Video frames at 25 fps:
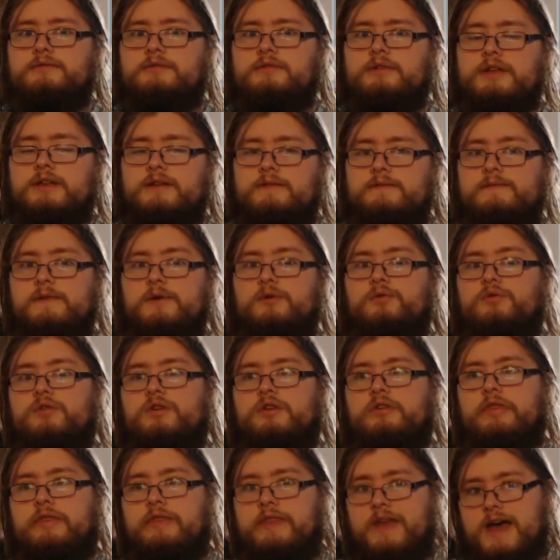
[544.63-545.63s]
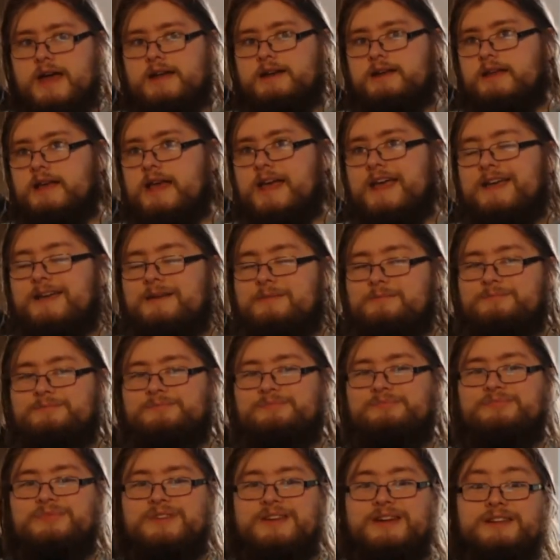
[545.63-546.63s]
evoke that game,
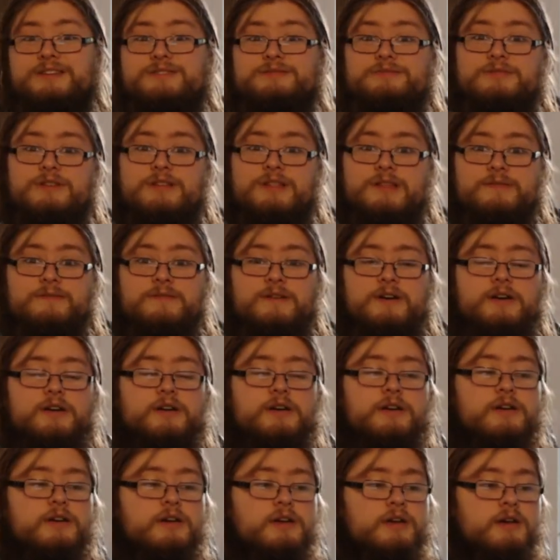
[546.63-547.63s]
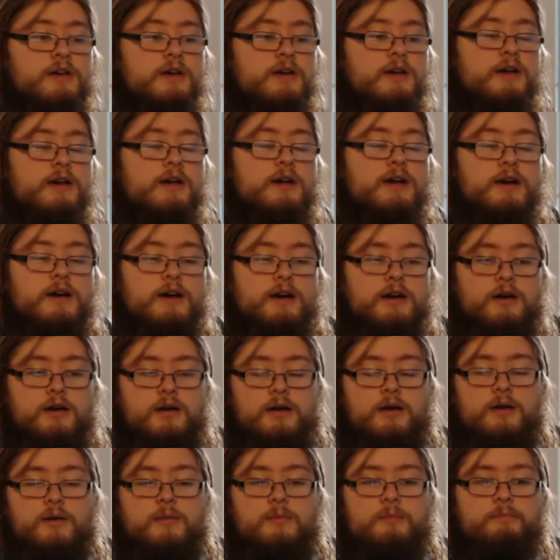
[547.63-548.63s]
and it's really fun.
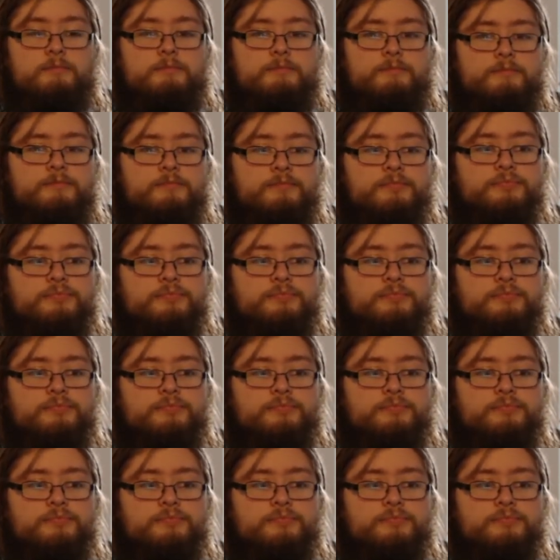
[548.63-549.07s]
I've